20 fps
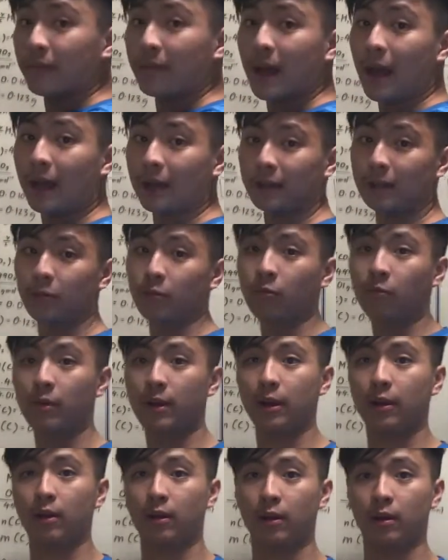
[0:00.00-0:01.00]
of that,
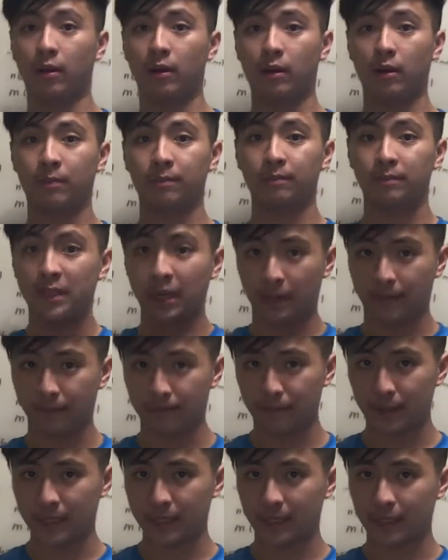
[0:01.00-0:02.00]
we're done,
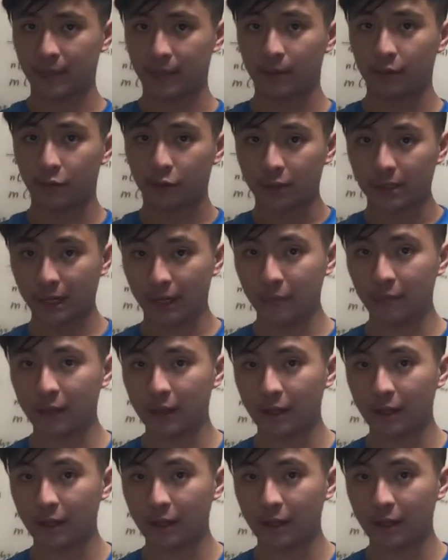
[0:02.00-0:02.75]
basically. We're done